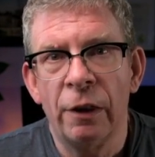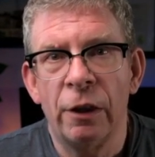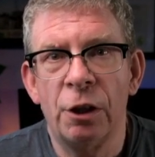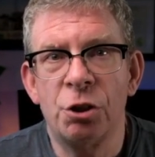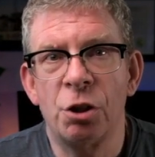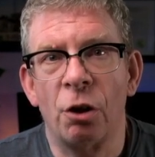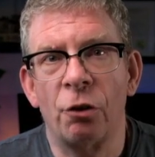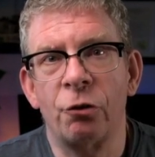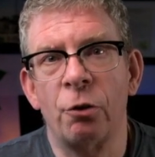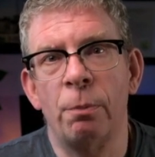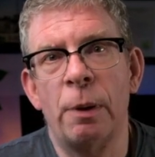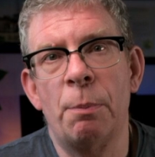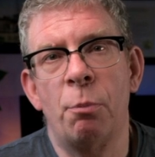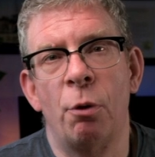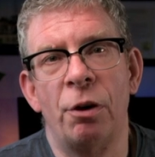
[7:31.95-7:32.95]
They should also
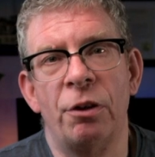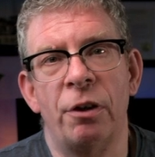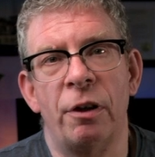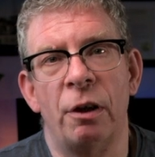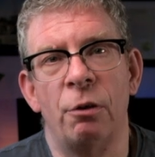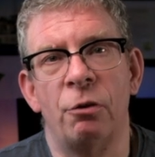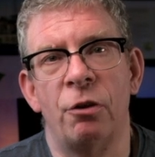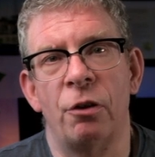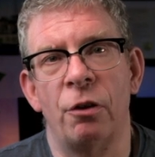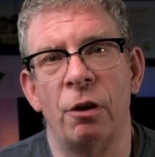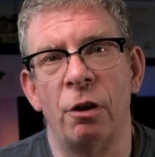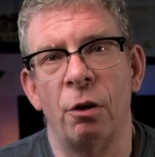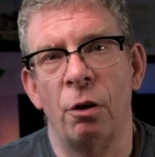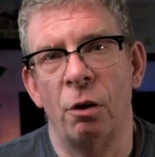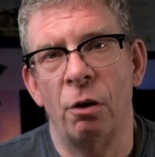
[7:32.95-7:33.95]
be pointed out to
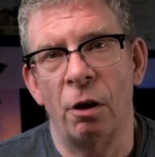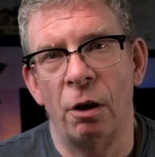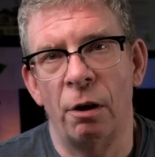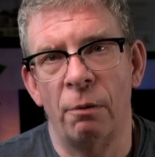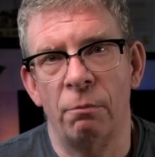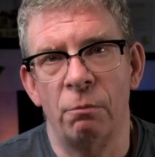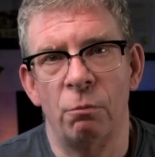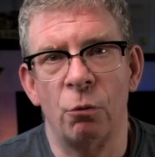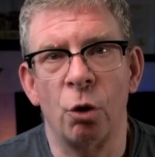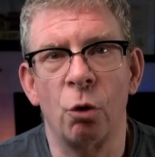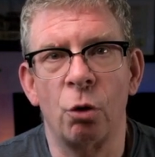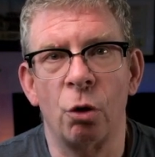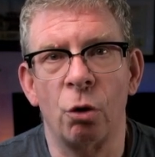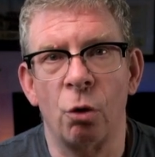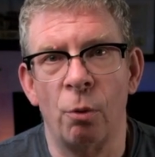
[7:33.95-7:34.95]
the
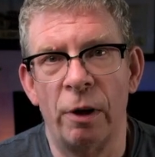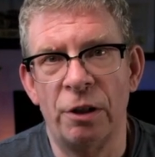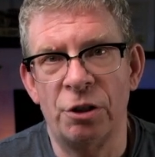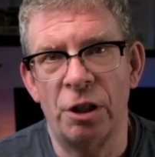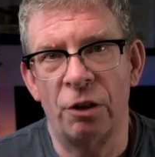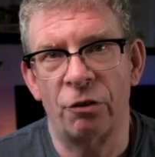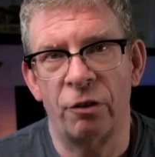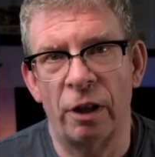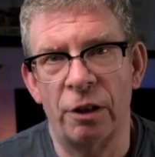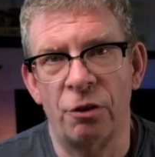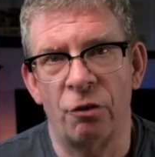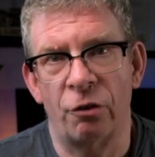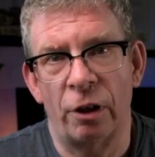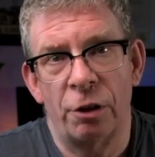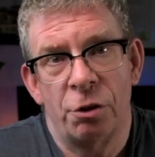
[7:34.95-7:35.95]
local OHS
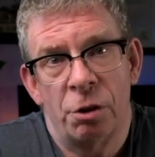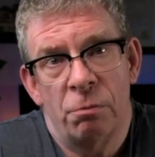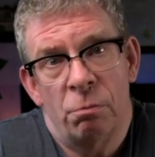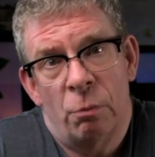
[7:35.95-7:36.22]
legislation.